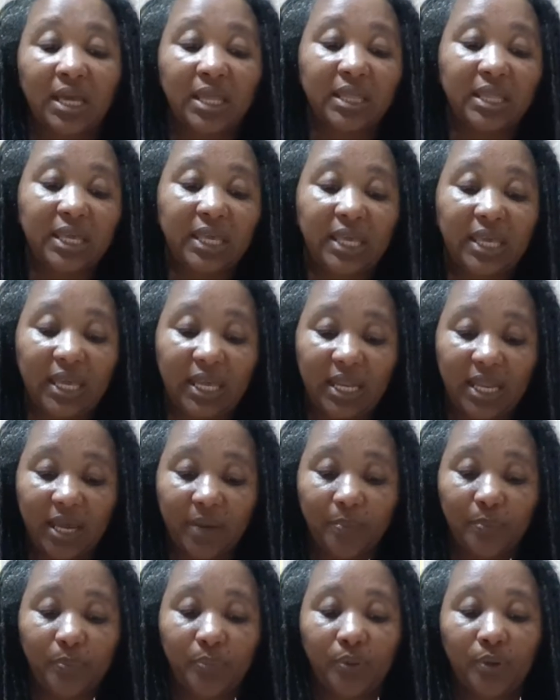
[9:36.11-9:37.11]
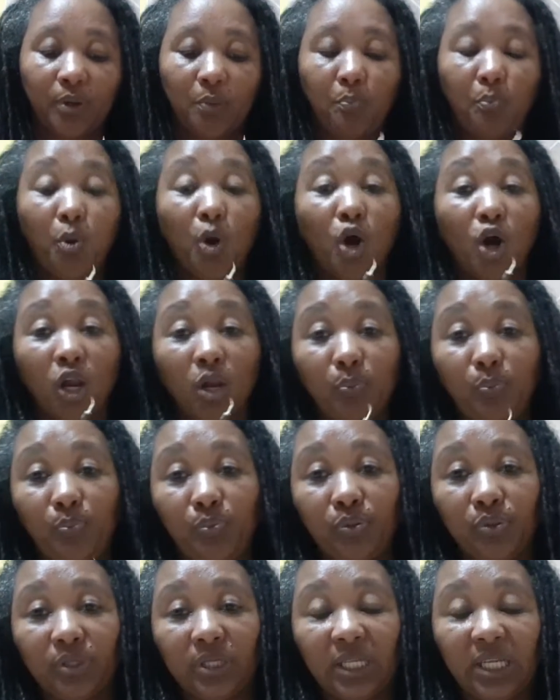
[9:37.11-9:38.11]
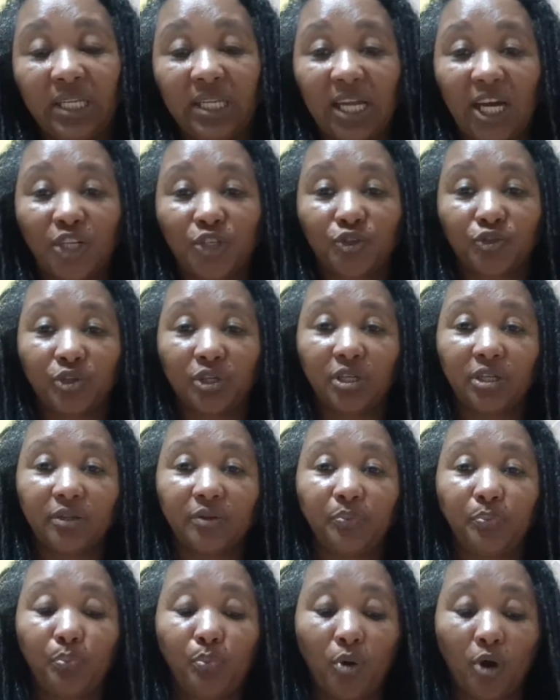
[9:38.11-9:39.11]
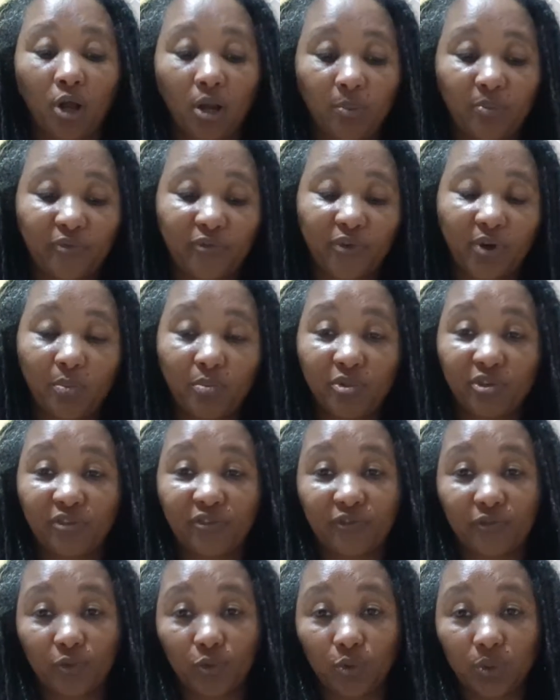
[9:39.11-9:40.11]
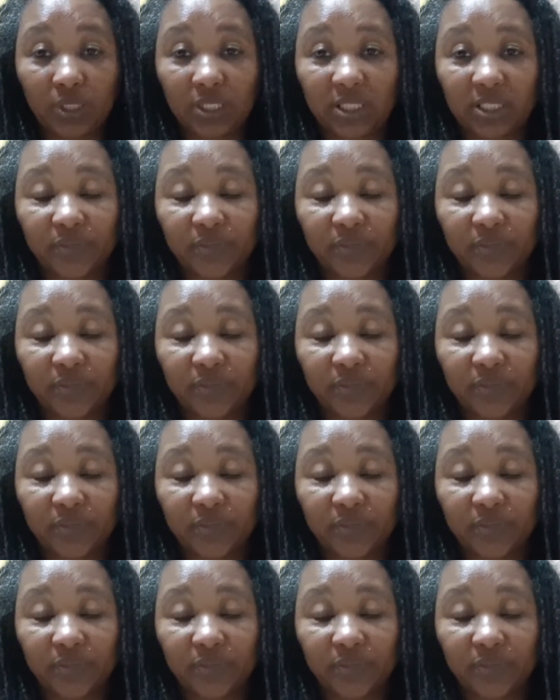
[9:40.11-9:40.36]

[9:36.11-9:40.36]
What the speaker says: The guinep pulp, the natural pulp from the fruit,